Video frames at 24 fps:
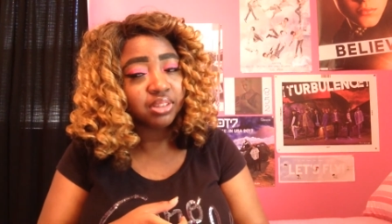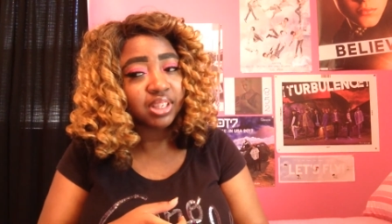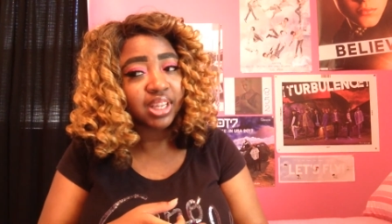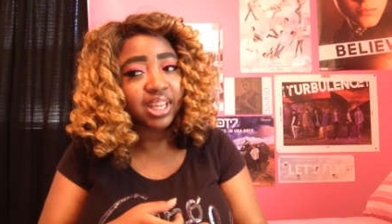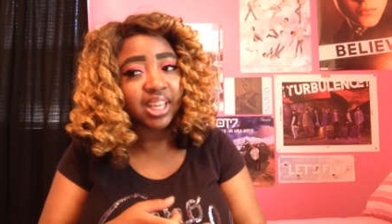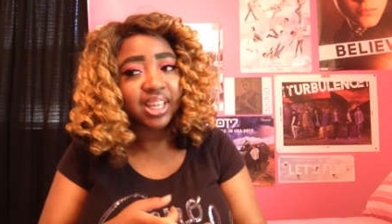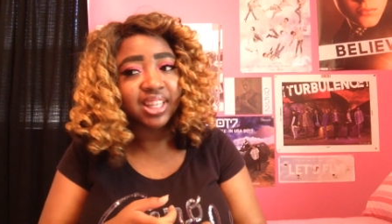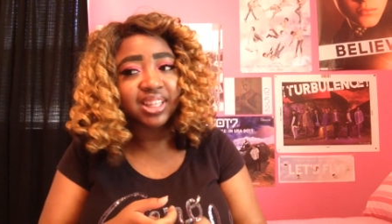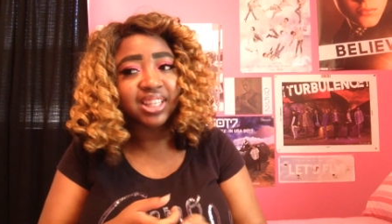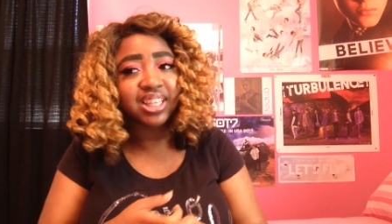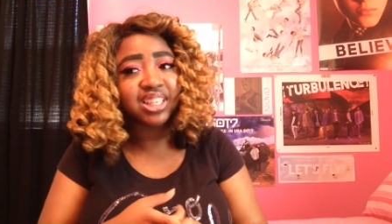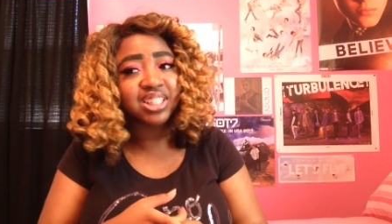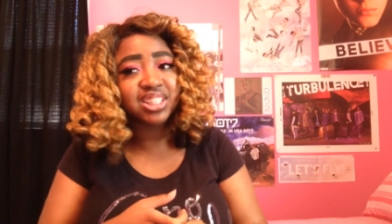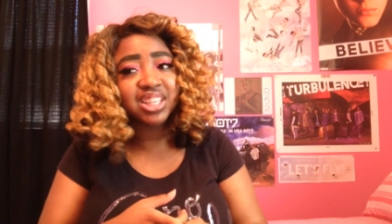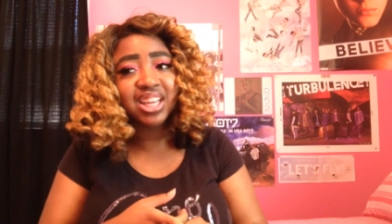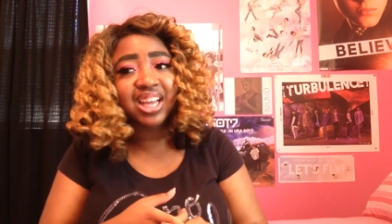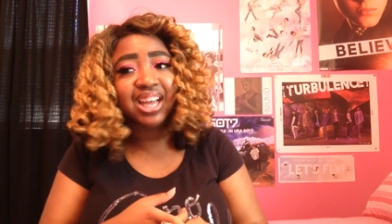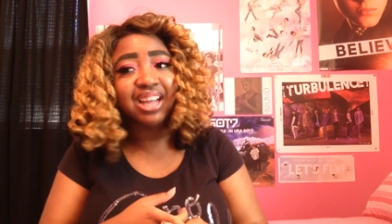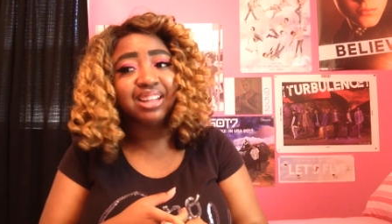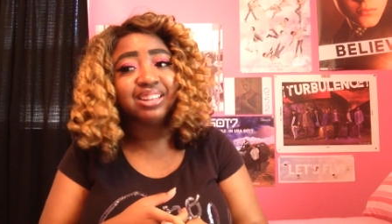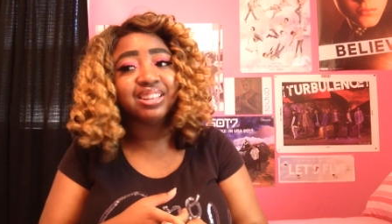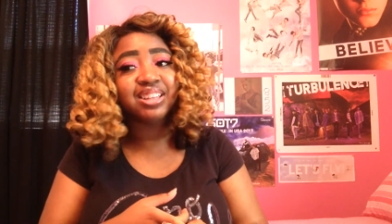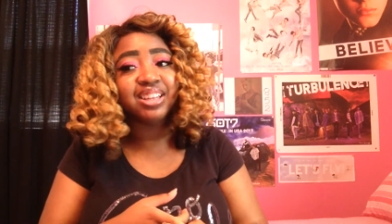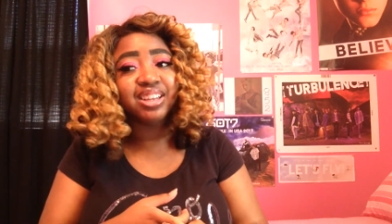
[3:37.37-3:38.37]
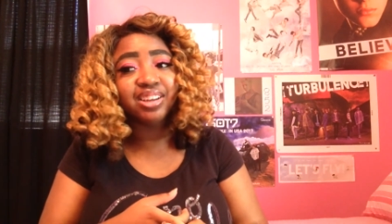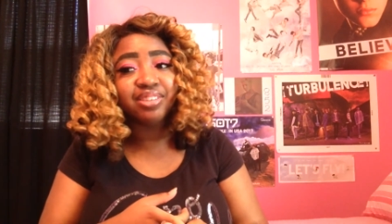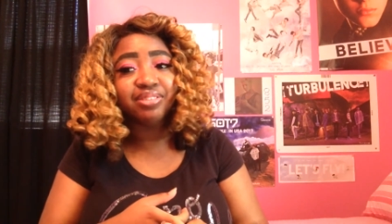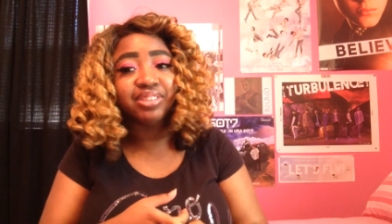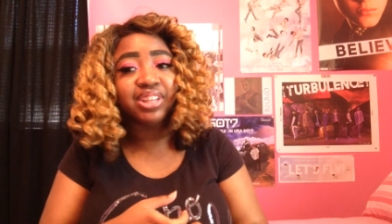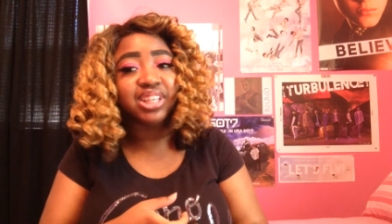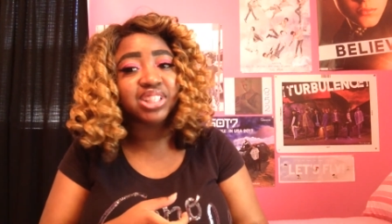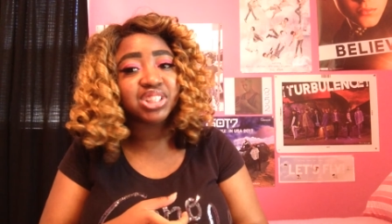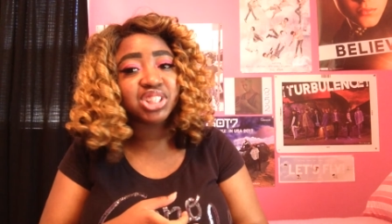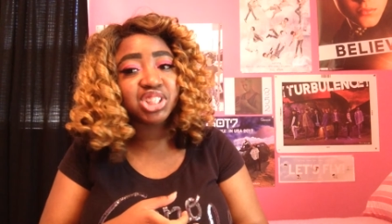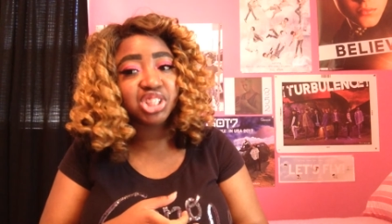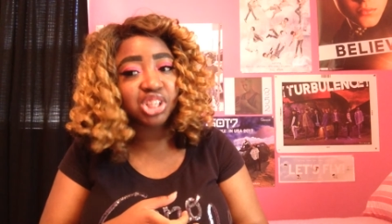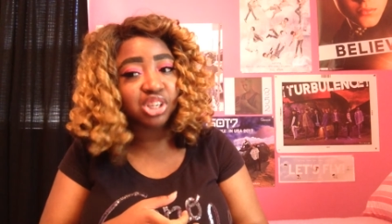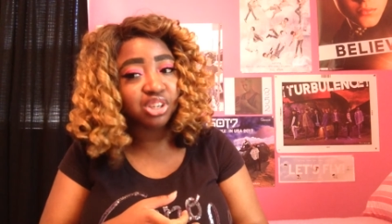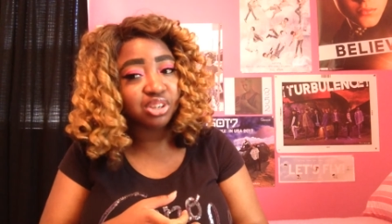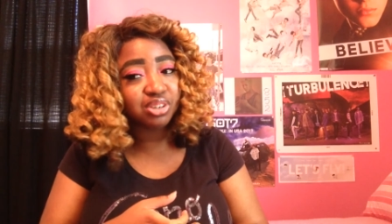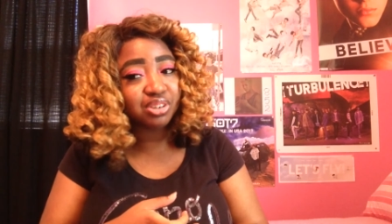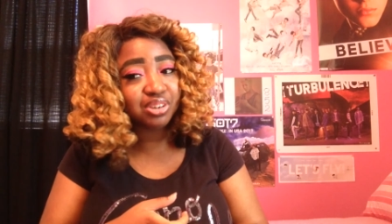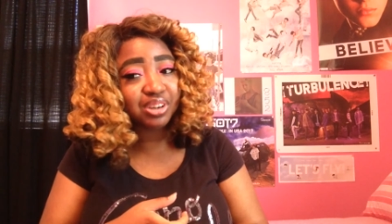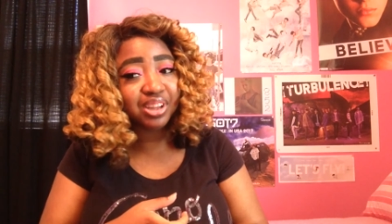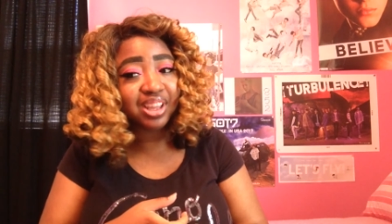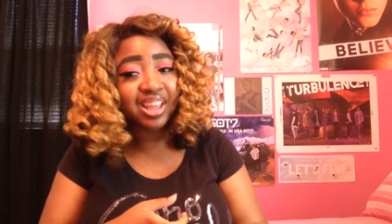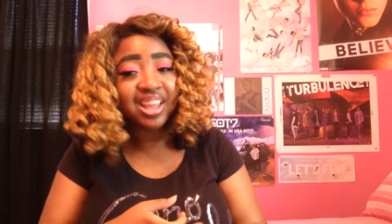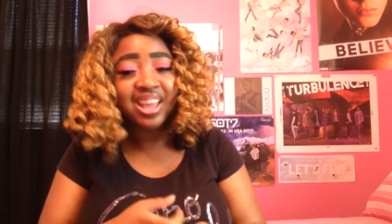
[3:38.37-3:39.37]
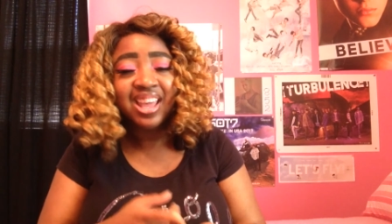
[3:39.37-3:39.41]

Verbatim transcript: Like that, I love that song.